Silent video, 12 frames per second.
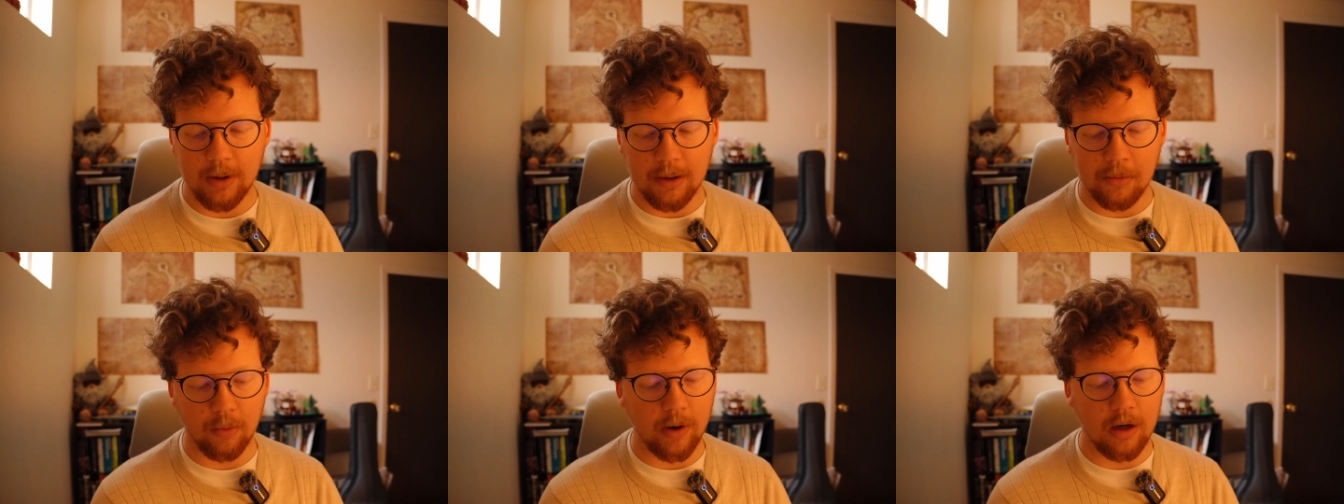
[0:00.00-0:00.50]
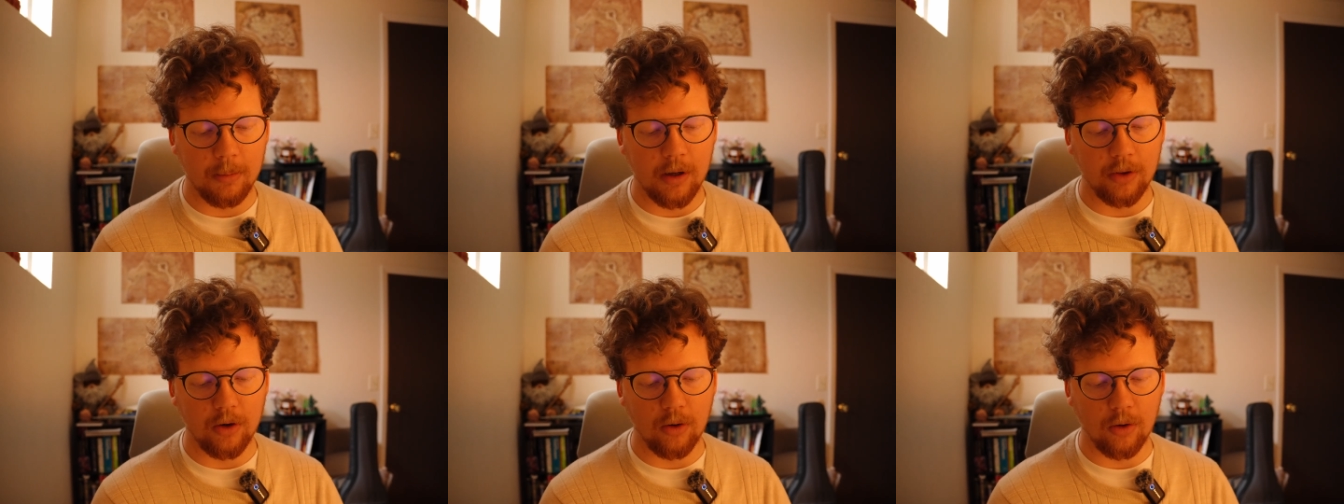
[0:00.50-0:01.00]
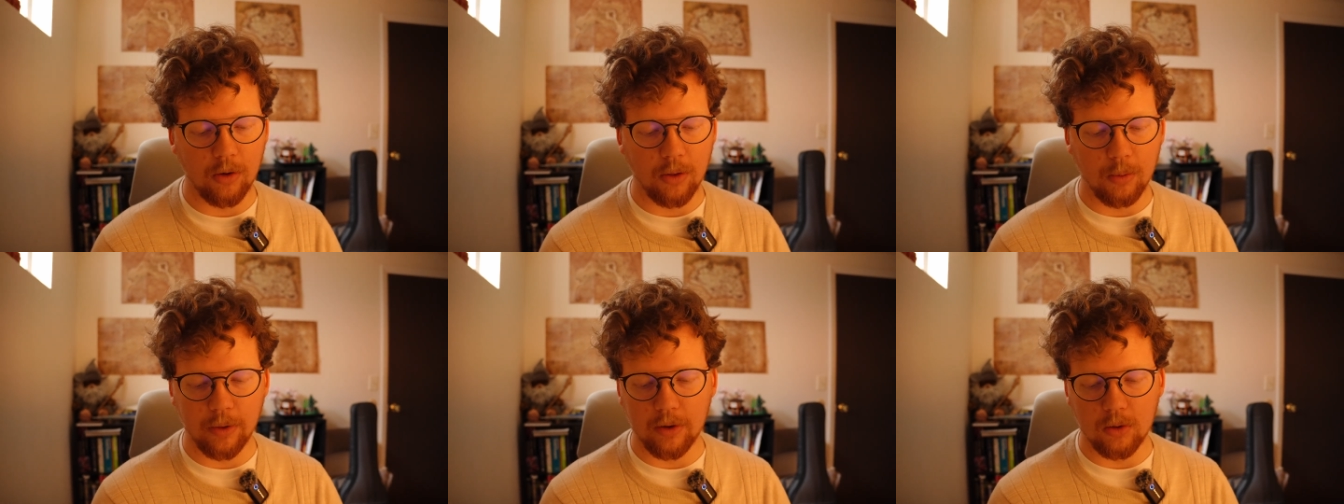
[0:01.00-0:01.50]
make him to reign upon the
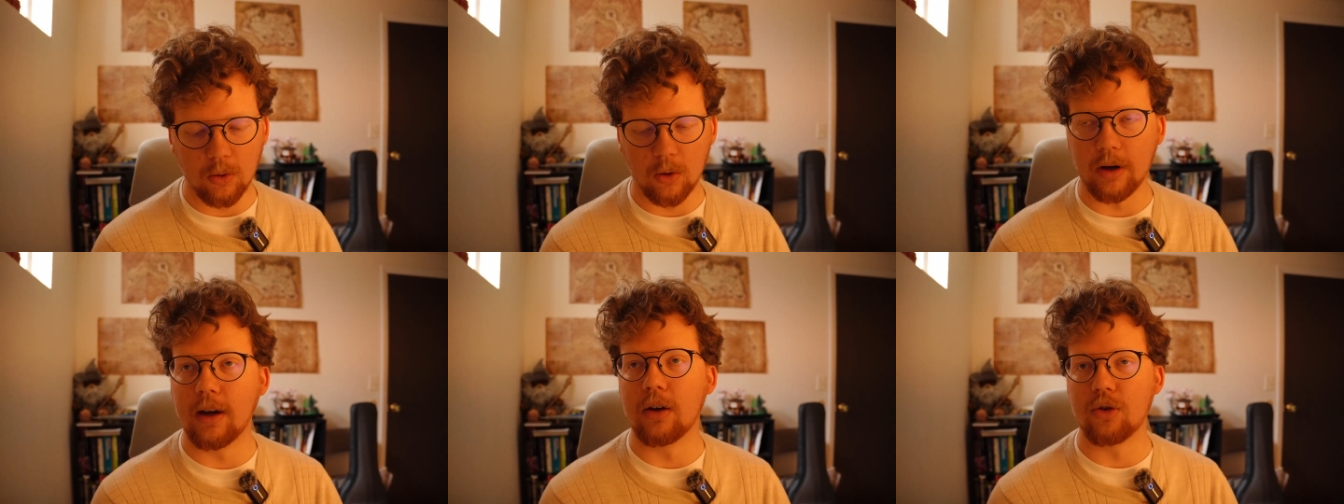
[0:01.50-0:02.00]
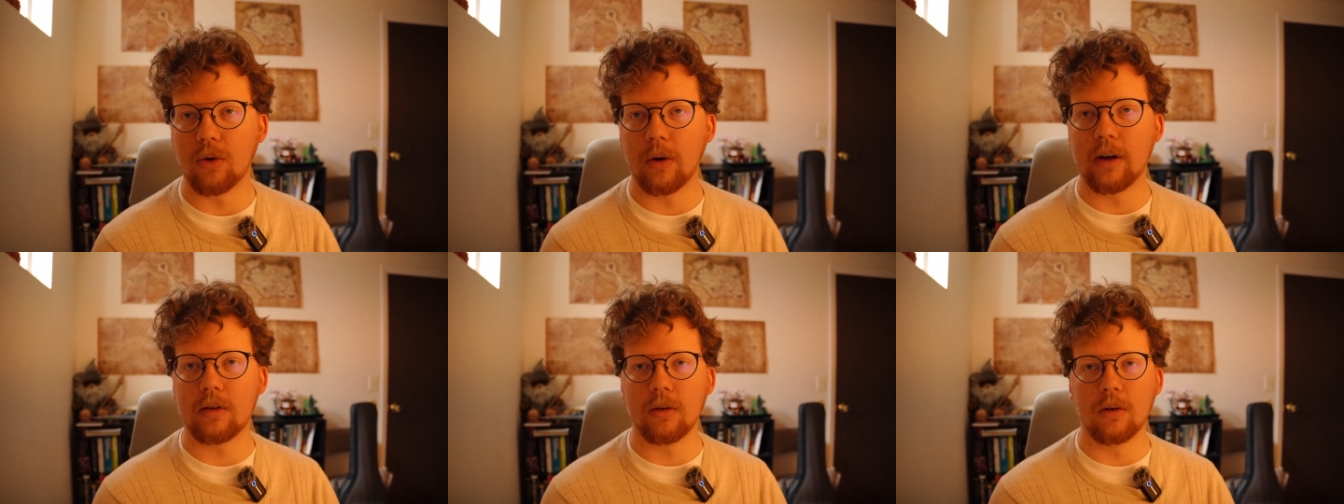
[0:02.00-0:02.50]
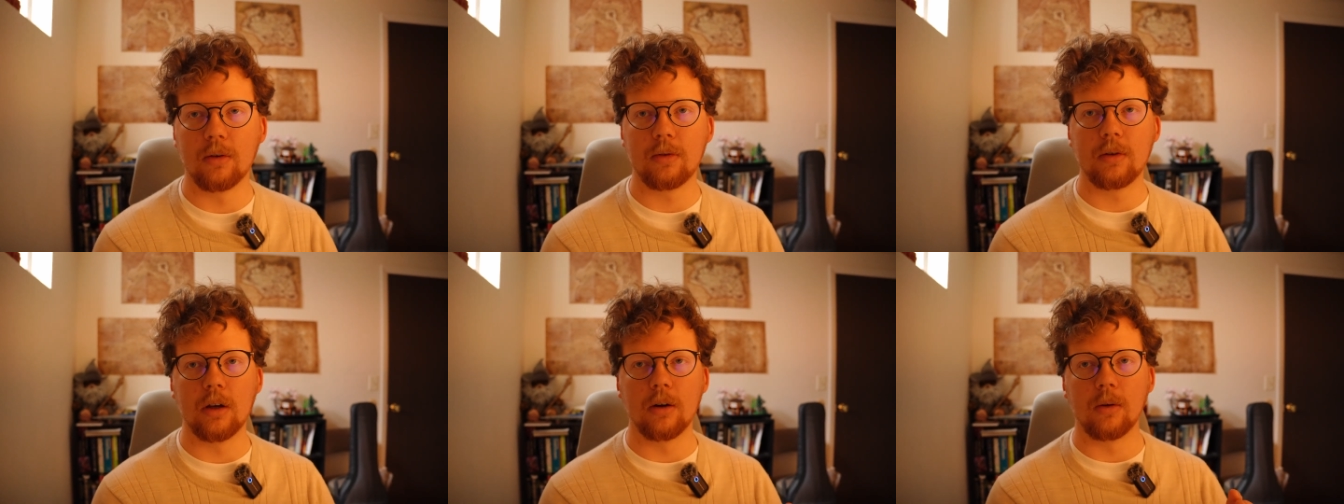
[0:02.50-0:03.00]
earth with glory and joy." So
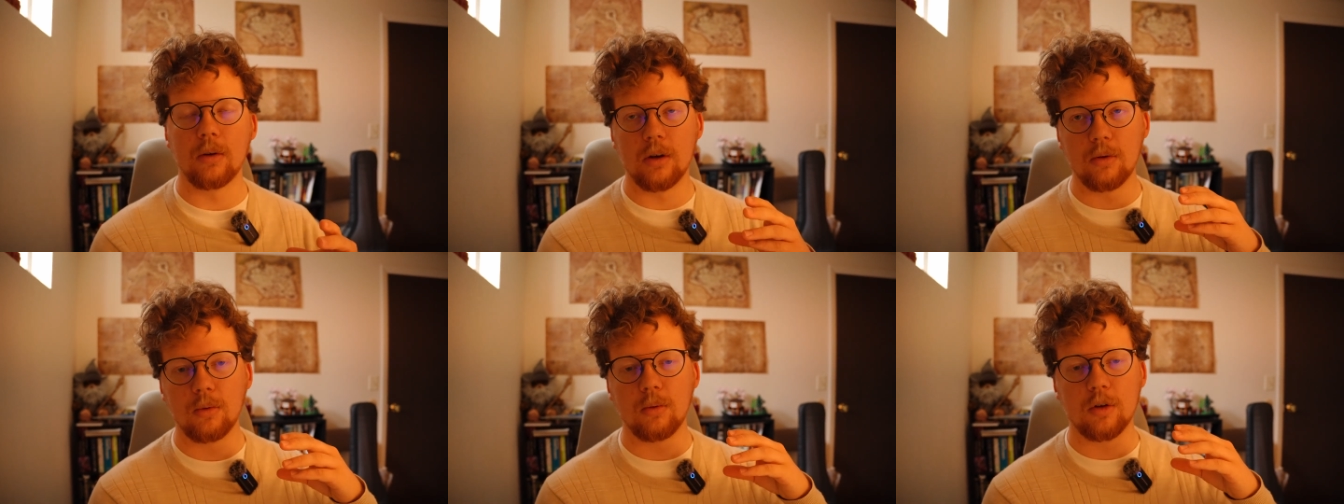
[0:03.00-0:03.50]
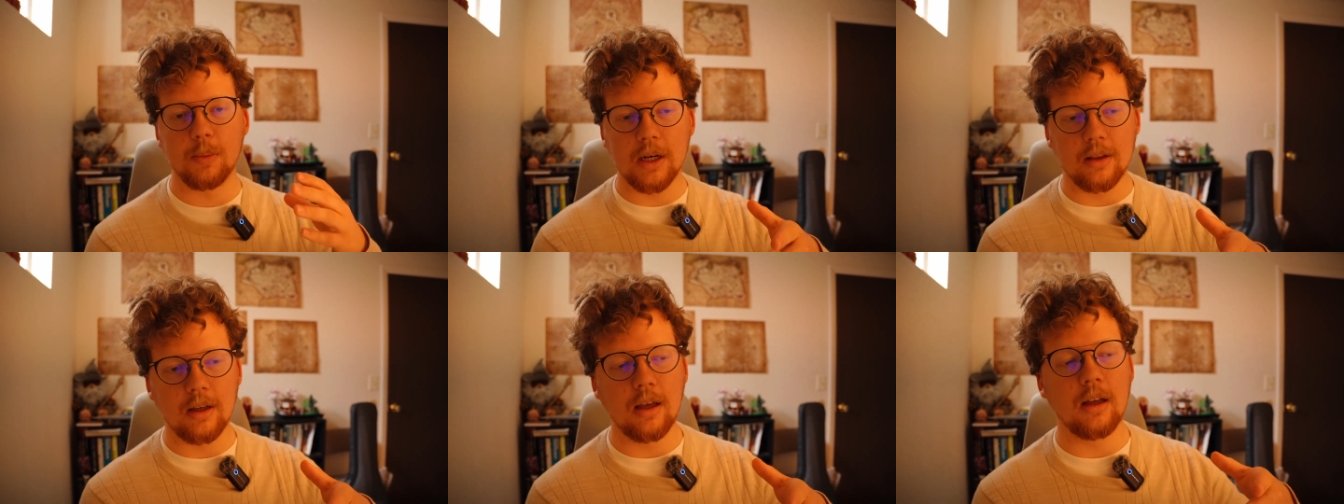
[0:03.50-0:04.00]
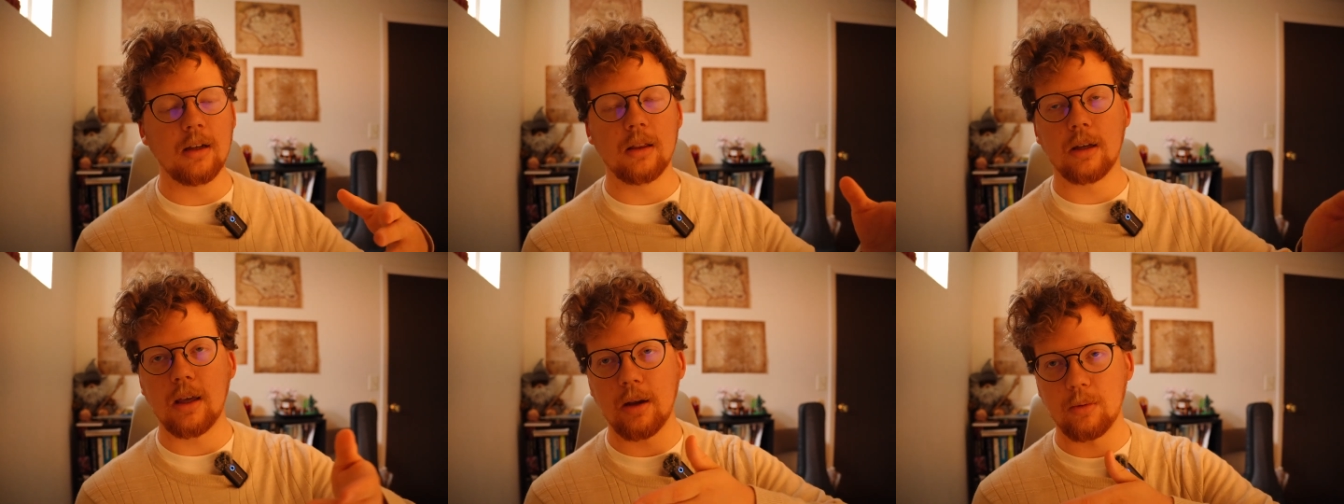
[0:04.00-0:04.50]
if you respect the king
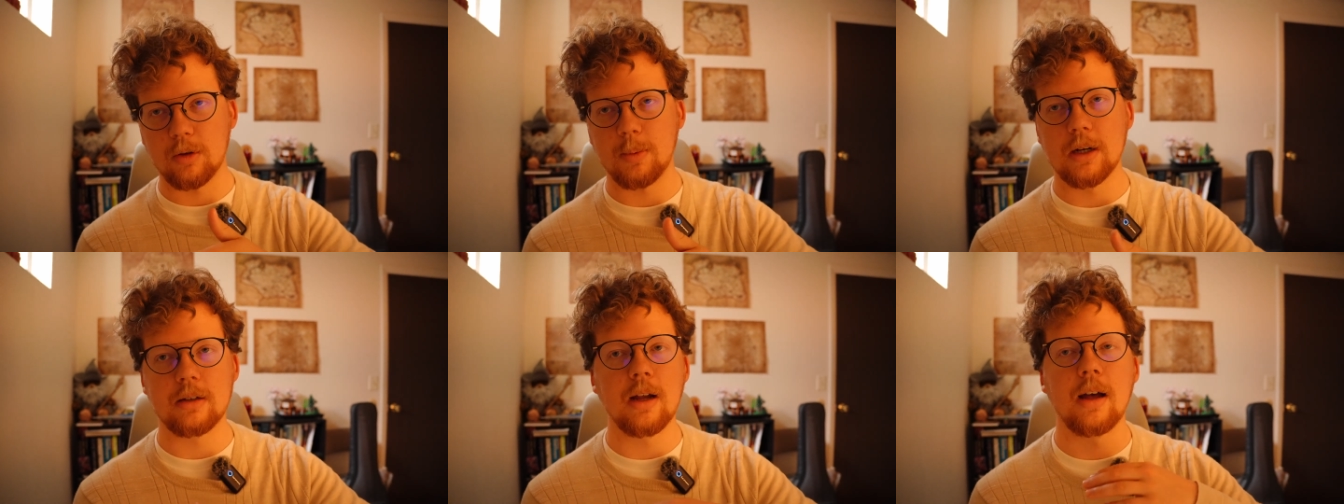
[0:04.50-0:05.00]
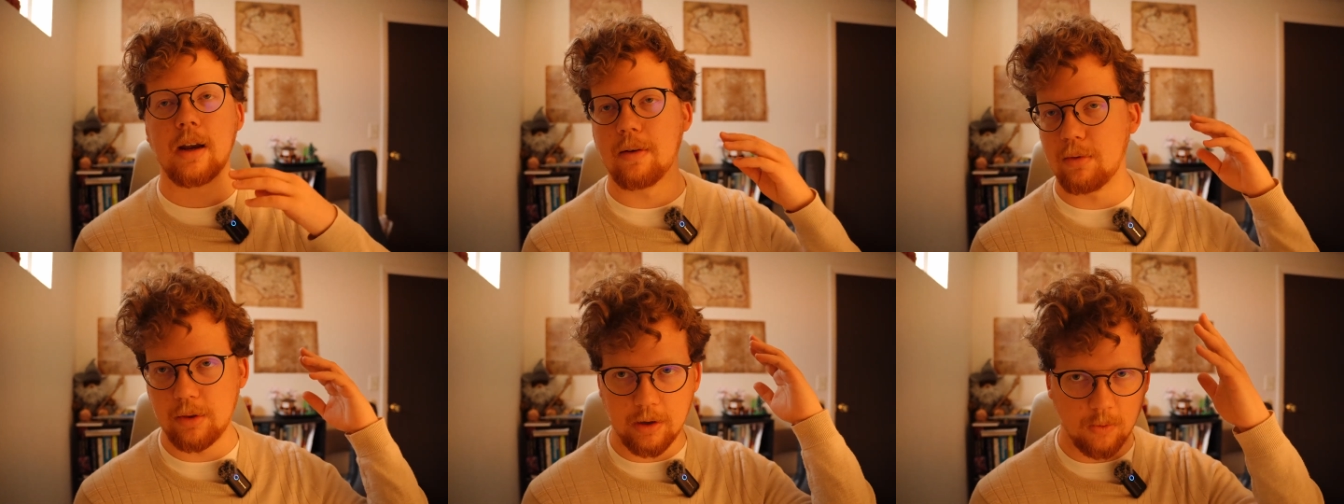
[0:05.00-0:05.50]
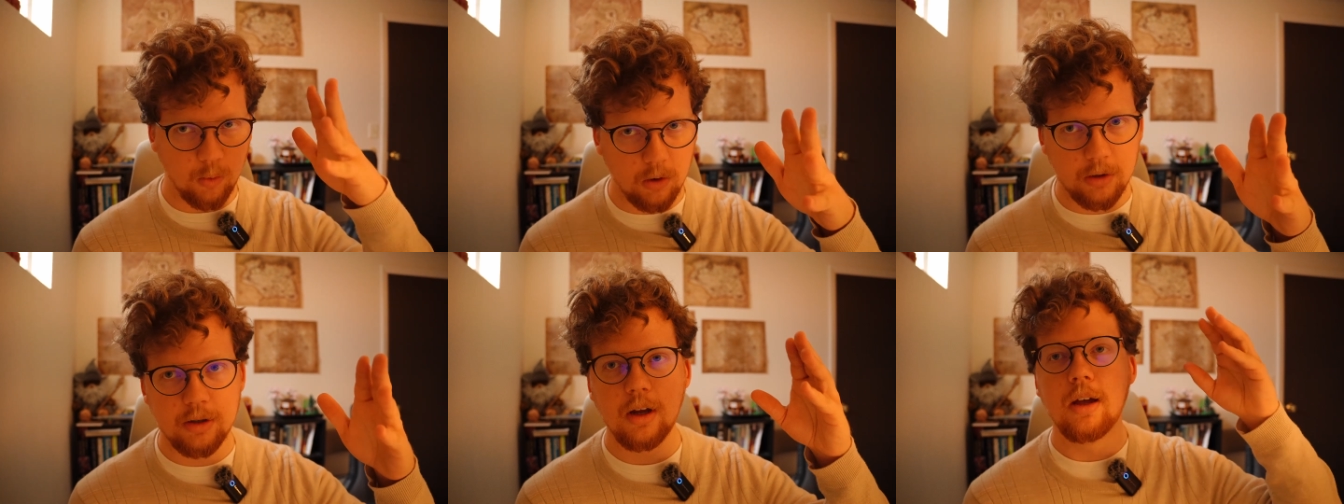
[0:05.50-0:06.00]
and the king respects God, everything
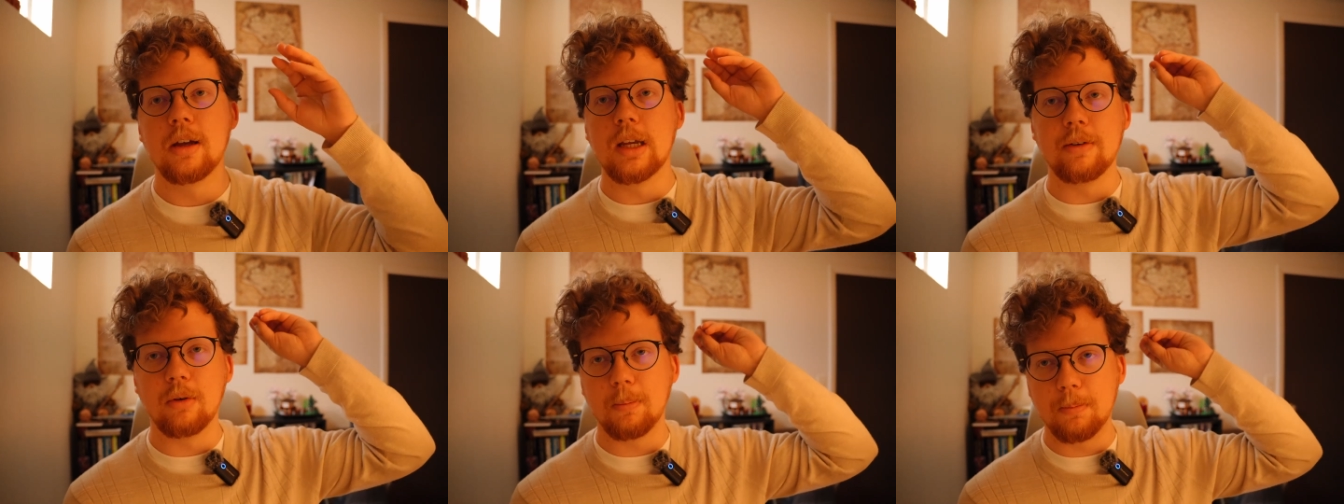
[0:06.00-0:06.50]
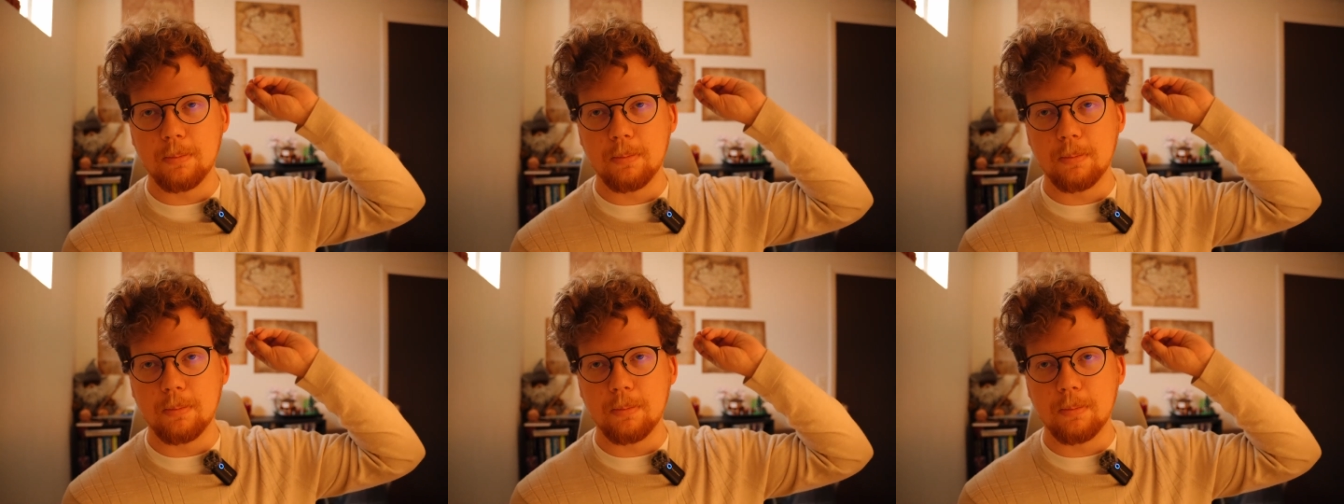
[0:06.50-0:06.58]
works. You have a